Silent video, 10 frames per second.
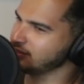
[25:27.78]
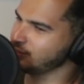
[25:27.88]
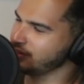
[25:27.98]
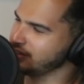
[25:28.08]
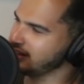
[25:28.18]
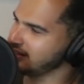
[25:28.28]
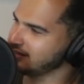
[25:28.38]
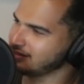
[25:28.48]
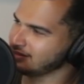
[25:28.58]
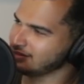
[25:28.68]
when
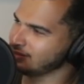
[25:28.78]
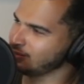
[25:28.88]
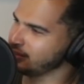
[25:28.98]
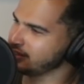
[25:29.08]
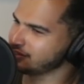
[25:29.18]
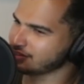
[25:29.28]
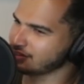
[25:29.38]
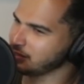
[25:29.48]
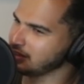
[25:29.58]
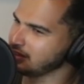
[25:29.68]
it's just
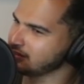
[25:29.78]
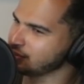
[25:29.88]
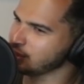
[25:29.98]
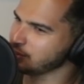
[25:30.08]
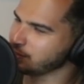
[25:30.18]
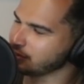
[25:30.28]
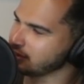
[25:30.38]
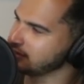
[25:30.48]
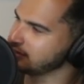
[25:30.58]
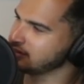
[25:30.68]
going to be
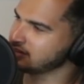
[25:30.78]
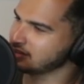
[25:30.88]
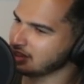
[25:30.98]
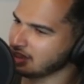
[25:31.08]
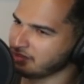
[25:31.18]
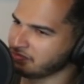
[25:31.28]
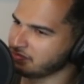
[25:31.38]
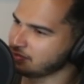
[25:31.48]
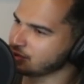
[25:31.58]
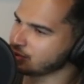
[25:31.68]
cheaper just to say
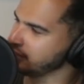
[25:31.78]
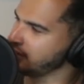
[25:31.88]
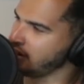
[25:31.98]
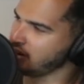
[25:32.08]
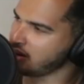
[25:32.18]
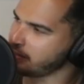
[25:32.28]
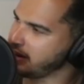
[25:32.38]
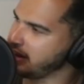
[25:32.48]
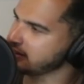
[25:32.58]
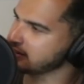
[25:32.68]
screw it, all
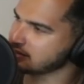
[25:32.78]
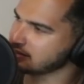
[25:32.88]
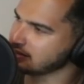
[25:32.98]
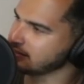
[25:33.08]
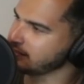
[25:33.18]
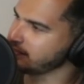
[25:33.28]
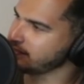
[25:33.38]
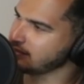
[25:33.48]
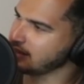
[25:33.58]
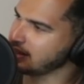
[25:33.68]
automatics.
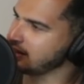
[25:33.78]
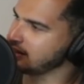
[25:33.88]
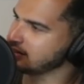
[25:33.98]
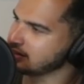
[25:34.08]
And